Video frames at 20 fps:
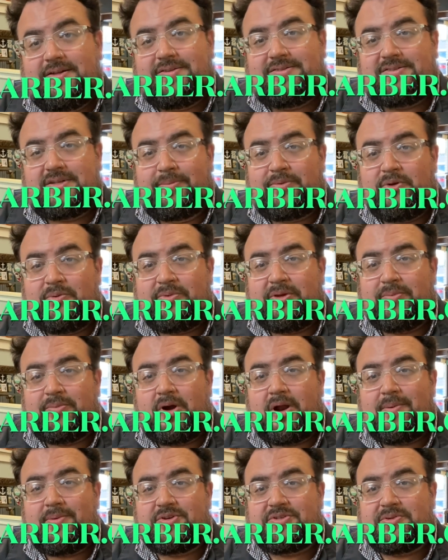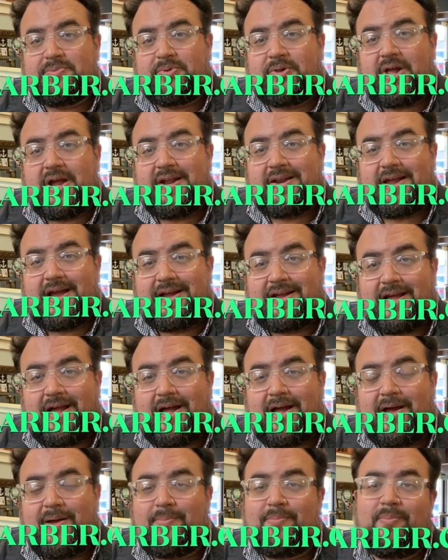
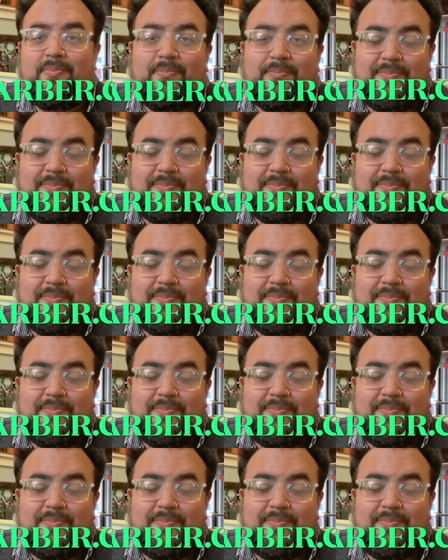WilliamsportBowmanBarberSupply.com.